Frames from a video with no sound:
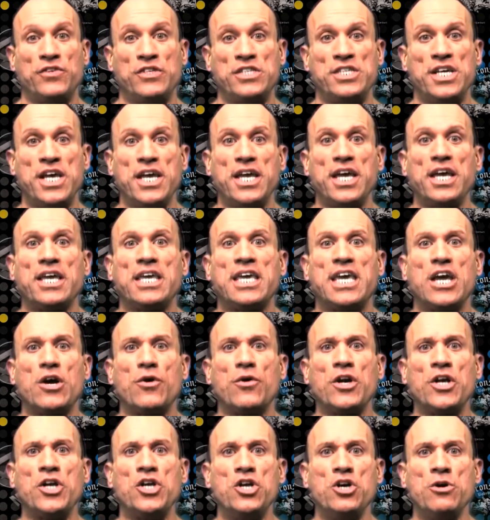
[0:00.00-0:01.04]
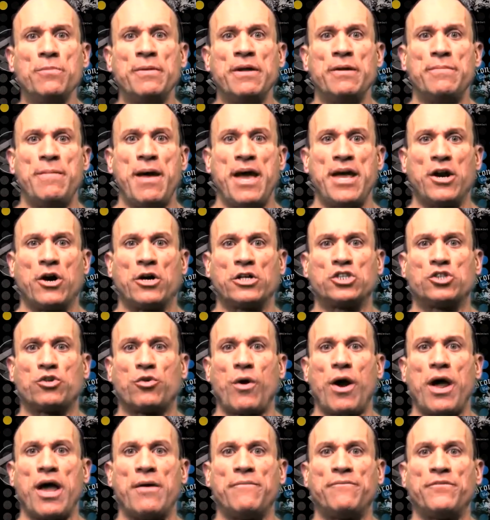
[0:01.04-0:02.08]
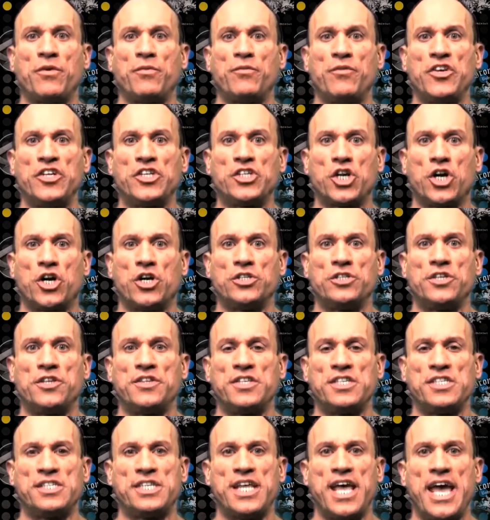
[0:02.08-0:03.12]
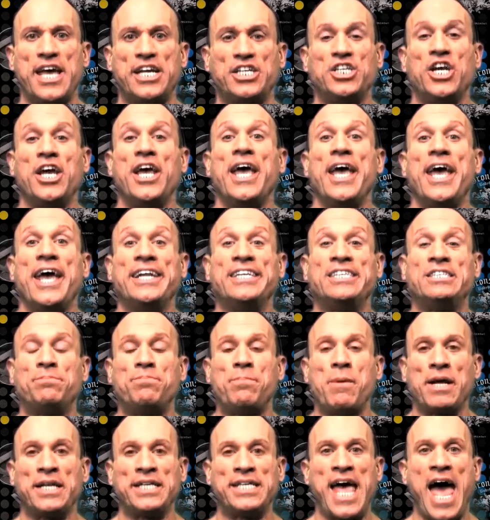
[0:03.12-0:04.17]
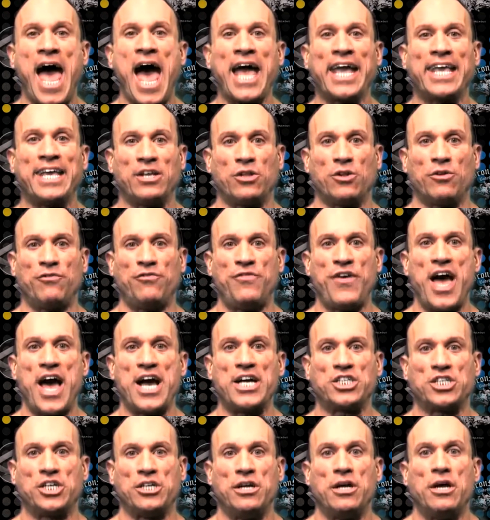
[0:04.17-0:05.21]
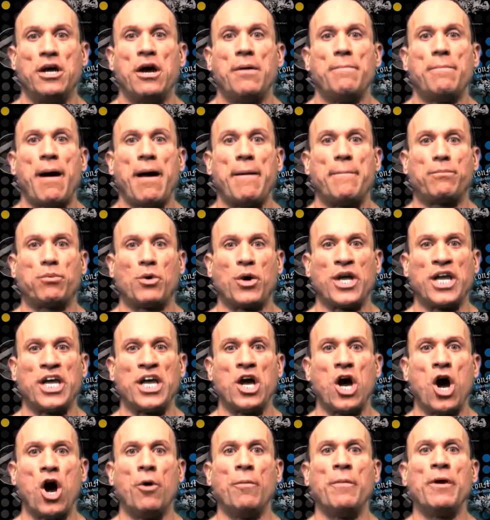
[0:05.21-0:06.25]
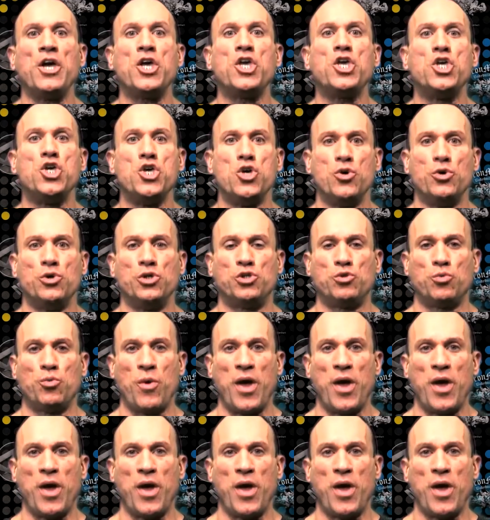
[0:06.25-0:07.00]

physique, Kira Newman made her triumphant return to the stage in spectacular fashion by bringing home a huge